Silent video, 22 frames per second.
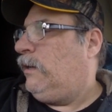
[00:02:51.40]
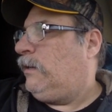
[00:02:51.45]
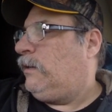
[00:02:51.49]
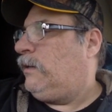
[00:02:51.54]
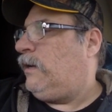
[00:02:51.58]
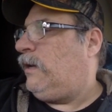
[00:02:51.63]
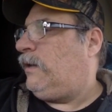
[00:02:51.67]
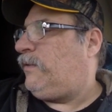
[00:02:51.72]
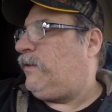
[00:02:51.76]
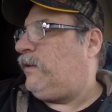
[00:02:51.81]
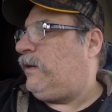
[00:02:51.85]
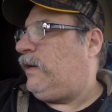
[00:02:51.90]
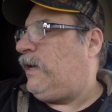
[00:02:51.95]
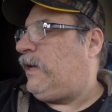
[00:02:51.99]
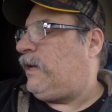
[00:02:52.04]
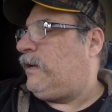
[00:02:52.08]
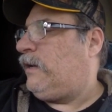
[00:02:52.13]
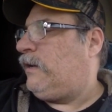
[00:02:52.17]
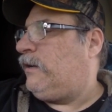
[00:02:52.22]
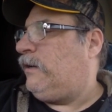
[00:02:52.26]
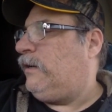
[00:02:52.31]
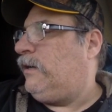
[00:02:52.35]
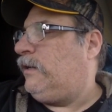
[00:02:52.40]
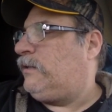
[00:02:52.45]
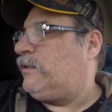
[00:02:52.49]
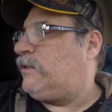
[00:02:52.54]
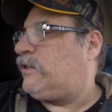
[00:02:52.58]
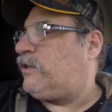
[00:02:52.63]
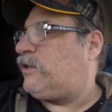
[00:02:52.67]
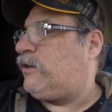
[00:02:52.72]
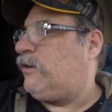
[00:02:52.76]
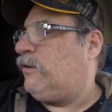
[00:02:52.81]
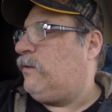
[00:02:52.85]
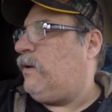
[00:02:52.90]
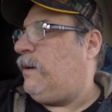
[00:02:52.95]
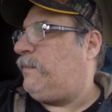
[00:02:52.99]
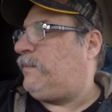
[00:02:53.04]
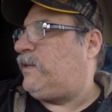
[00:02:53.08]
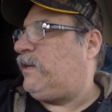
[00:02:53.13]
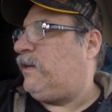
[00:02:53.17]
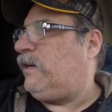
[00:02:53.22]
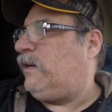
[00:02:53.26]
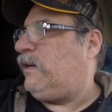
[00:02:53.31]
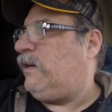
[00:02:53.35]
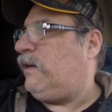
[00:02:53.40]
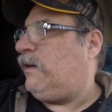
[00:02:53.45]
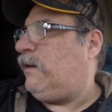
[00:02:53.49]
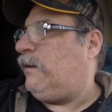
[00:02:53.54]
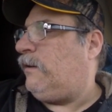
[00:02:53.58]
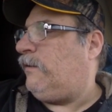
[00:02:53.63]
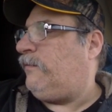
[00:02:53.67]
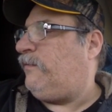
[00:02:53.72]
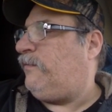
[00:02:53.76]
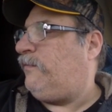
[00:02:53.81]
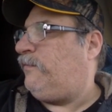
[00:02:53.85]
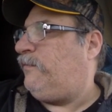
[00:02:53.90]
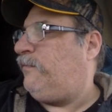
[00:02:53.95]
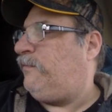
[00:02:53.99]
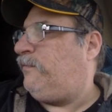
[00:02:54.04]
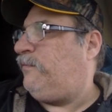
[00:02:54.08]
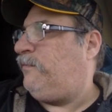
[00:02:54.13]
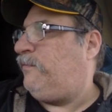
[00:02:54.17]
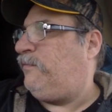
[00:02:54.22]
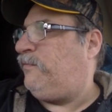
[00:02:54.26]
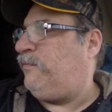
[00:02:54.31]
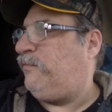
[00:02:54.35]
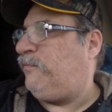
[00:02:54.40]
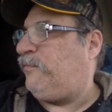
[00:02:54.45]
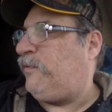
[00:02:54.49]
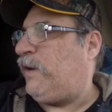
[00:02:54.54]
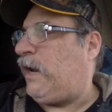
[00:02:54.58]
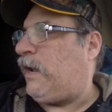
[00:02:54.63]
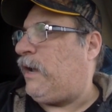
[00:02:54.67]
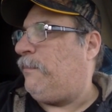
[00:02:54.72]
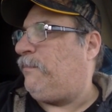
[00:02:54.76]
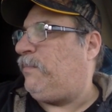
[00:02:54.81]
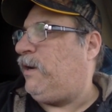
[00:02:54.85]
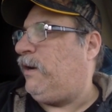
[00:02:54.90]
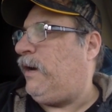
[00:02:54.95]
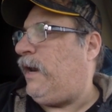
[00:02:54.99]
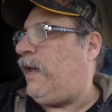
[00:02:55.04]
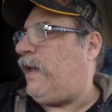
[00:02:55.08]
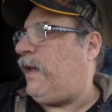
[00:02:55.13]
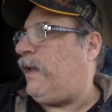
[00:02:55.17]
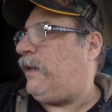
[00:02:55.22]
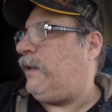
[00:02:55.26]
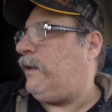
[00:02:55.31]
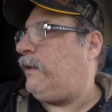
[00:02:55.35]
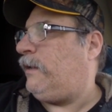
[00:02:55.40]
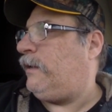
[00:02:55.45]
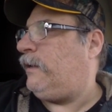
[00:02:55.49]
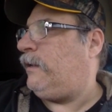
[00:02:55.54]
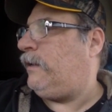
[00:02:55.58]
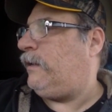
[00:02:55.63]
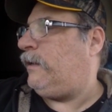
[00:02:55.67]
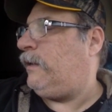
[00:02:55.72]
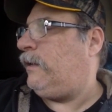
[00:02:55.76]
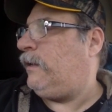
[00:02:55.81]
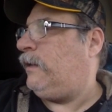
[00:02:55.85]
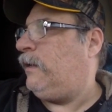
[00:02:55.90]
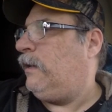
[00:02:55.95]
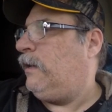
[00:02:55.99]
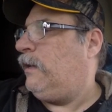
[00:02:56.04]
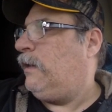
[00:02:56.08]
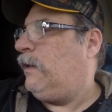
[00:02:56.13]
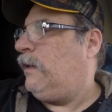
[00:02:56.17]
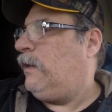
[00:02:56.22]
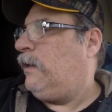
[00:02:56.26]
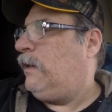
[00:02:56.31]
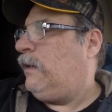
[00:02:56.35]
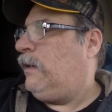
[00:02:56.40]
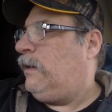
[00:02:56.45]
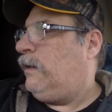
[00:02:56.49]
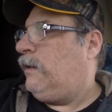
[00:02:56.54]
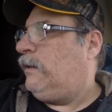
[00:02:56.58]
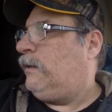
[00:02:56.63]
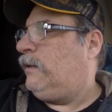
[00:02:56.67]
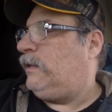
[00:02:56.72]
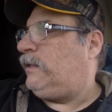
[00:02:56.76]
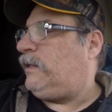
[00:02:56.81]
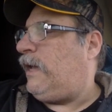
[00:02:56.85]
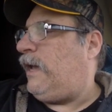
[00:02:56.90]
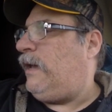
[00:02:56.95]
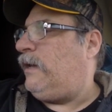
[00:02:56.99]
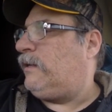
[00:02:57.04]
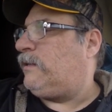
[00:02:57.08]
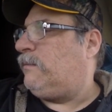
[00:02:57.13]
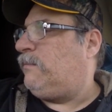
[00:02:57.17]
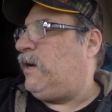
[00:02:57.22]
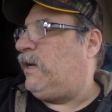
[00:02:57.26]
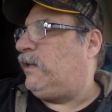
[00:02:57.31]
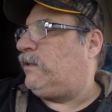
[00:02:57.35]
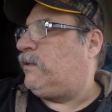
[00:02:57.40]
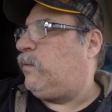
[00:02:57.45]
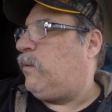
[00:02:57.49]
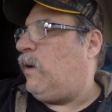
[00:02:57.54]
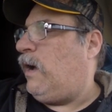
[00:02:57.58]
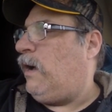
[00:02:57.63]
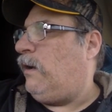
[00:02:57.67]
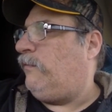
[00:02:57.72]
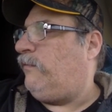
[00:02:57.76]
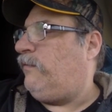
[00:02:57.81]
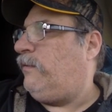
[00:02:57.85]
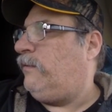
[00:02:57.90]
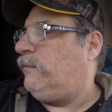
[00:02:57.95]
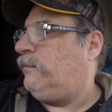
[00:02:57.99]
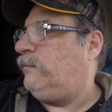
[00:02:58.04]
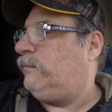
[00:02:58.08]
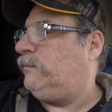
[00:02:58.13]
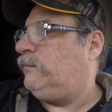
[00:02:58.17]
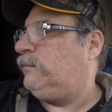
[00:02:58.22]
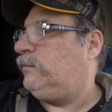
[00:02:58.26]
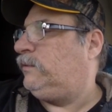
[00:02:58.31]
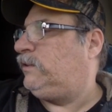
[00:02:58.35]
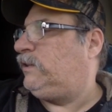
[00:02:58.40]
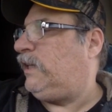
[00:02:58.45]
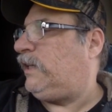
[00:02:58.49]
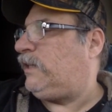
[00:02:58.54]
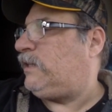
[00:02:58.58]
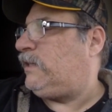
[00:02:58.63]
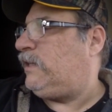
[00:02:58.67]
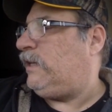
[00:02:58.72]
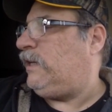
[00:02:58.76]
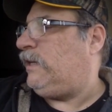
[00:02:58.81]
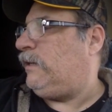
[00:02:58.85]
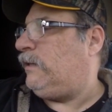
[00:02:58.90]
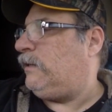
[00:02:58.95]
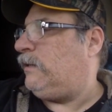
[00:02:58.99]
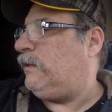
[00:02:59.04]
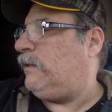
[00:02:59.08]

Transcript: nothing like a good screw up to frig up your day. What the hell's a month? 12, 16,